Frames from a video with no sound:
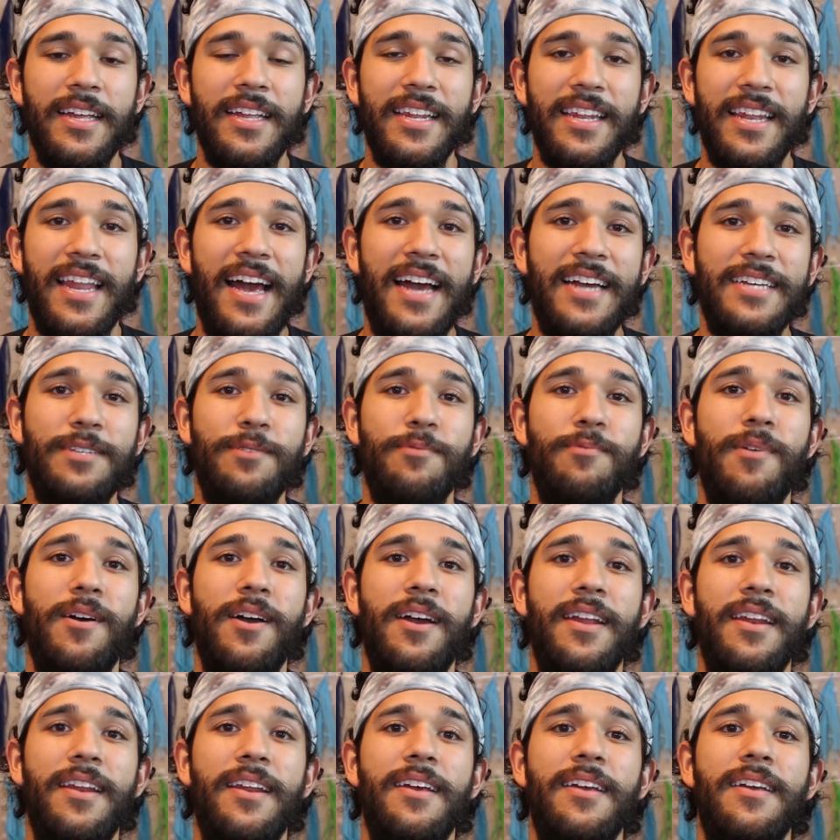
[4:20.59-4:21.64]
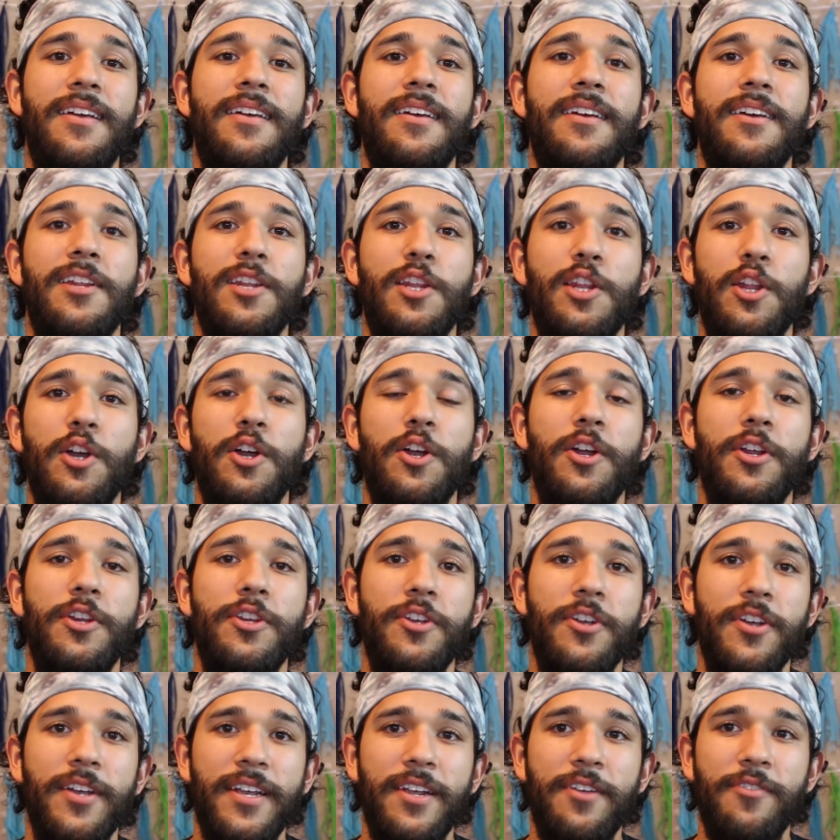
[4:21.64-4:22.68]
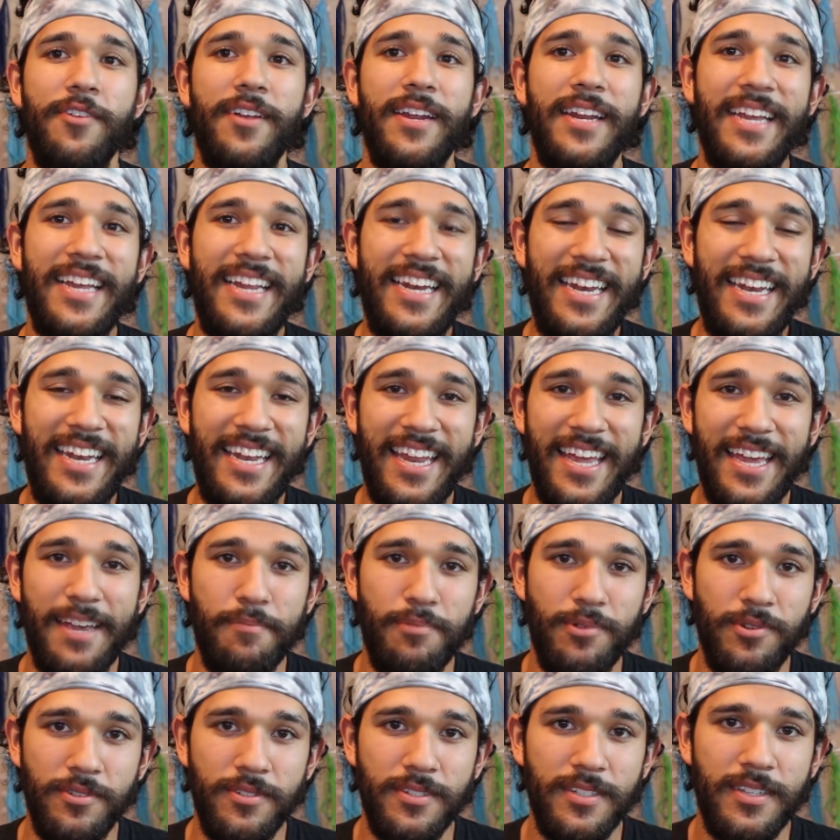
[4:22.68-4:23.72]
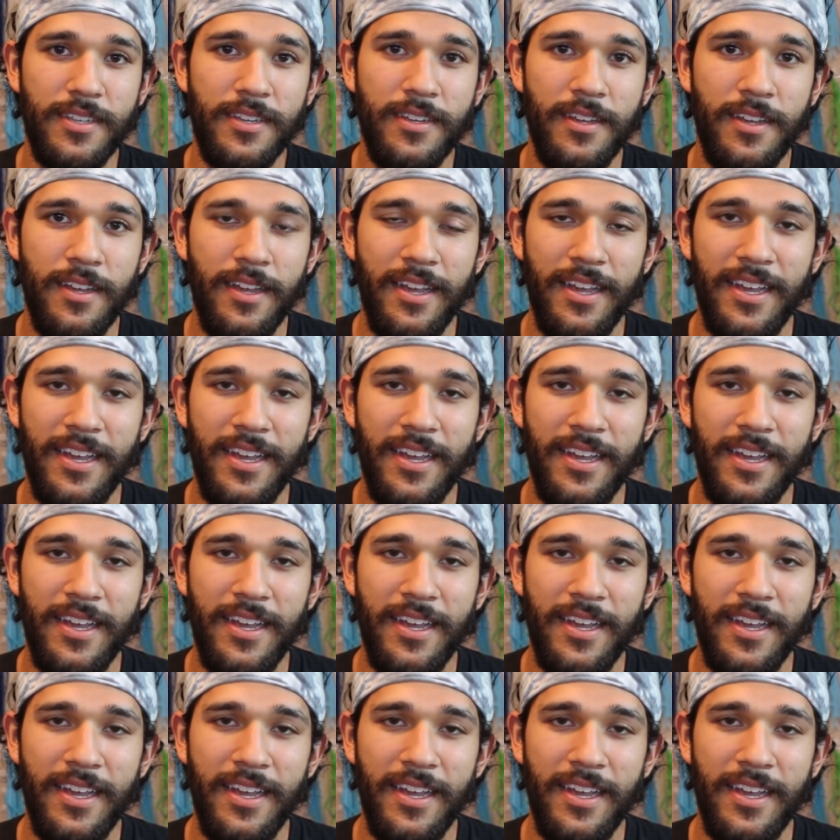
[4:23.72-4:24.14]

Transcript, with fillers: Last one, learn your ingredient labels.